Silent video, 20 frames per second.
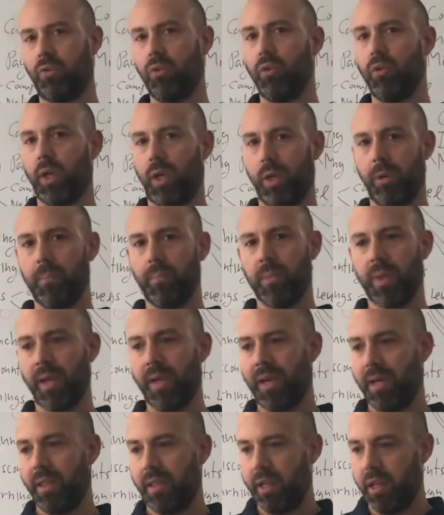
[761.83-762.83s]
Tuki,
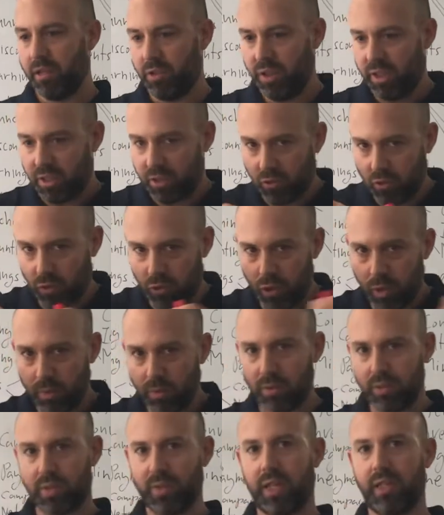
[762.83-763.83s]
then
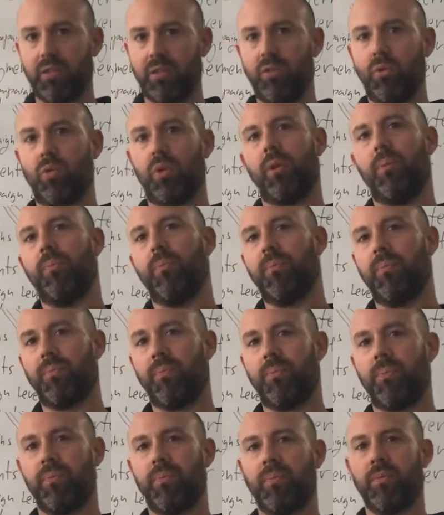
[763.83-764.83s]
distributes that
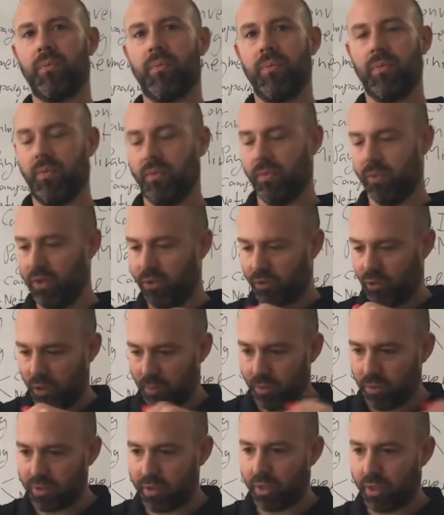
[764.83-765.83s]

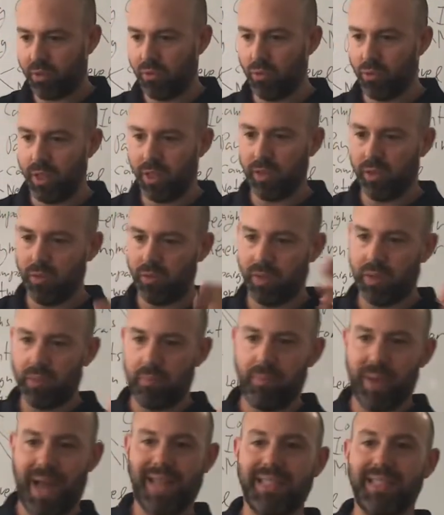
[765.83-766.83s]
Tuki to the
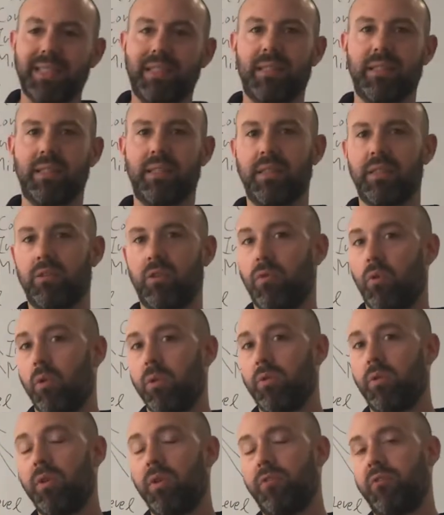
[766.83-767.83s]
balances of all
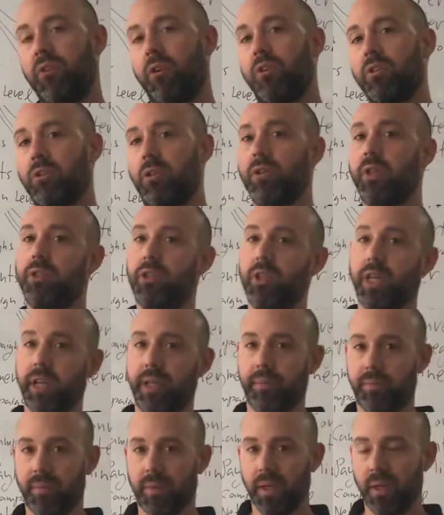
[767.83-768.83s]
the referrers on the chain.
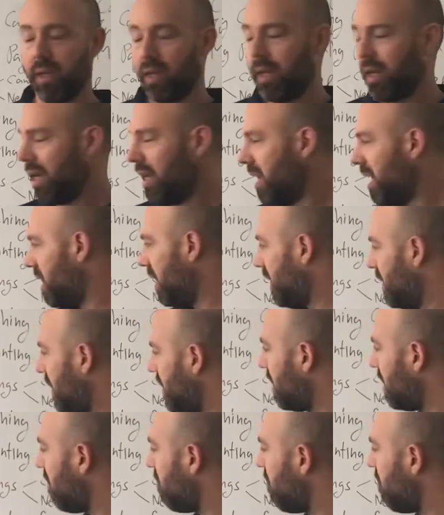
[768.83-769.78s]
This is a